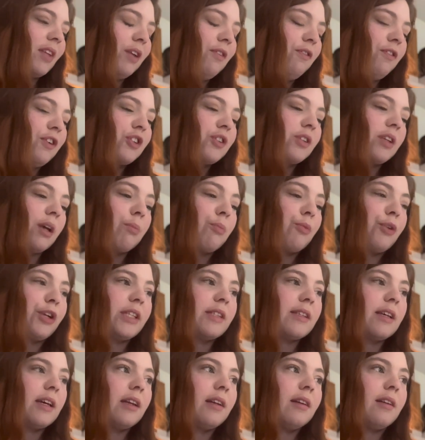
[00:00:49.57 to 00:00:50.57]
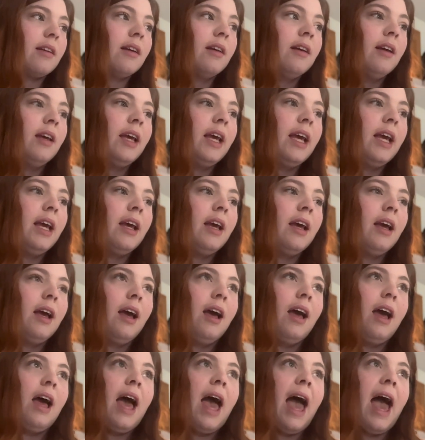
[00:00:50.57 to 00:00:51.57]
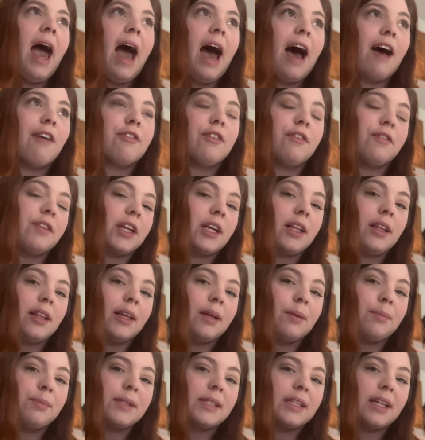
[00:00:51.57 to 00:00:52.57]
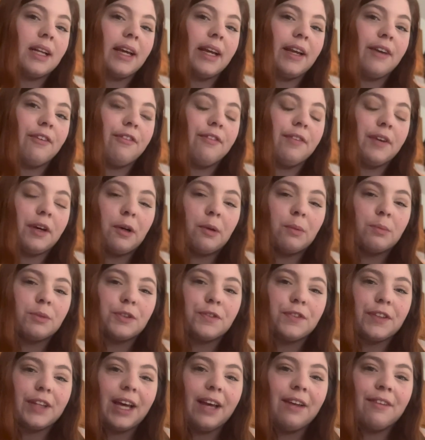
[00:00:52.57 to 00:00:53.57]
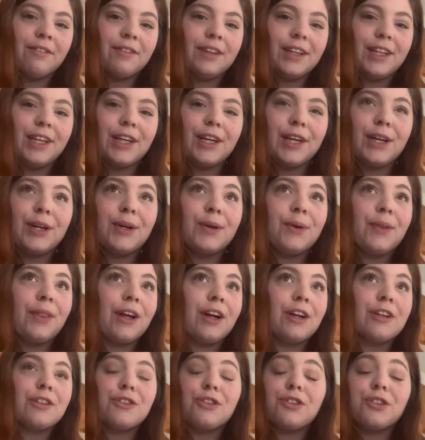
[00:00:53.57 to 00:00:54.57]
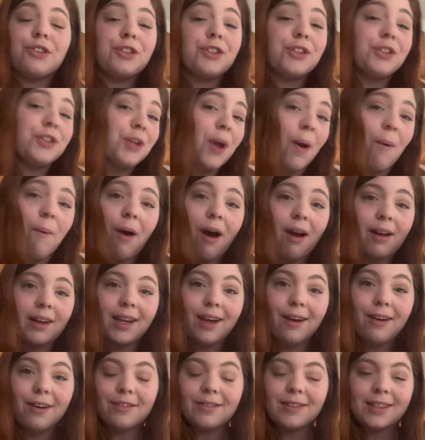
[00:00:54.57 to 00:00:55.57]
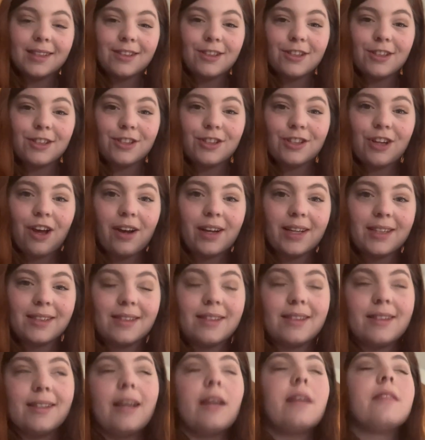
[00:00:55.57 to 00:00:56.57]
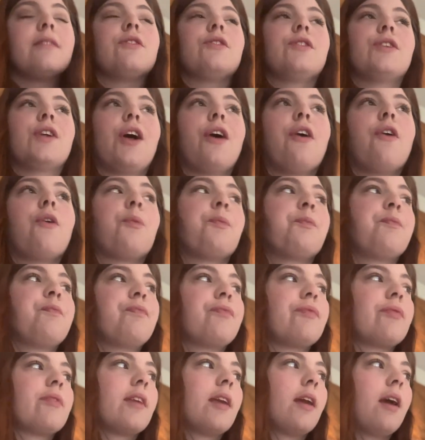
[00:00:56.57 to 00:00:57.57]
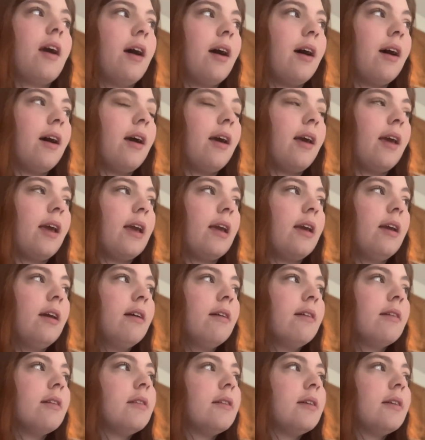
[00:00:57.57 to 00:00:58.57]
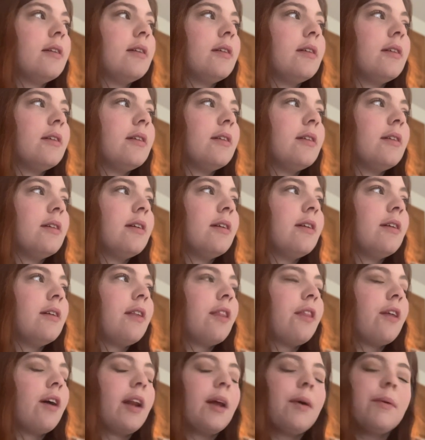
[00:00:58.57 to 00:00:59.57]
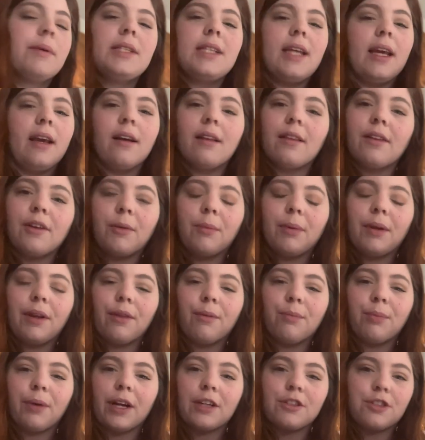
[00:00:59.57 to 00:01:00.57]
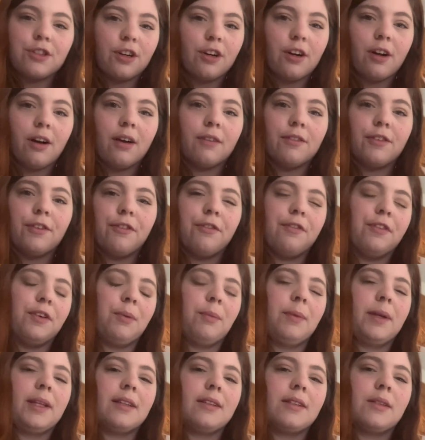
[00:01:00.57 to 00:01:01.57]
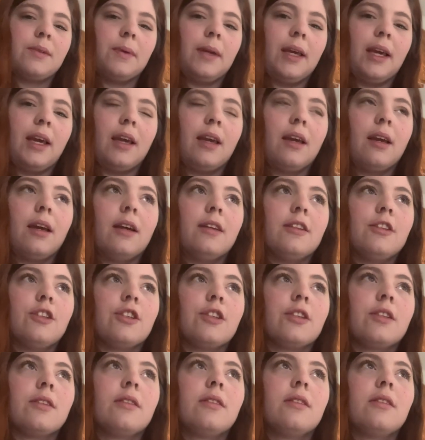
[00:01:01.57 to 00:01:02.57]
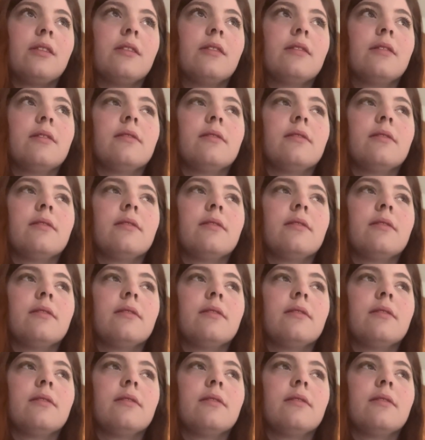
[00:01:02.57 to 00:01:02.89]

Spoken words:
For some reason, half of the clips that I have filmed for that video, there's just no audio. It's just non-existent. So I thought I would take a little bit of the pressure off of filming this week and just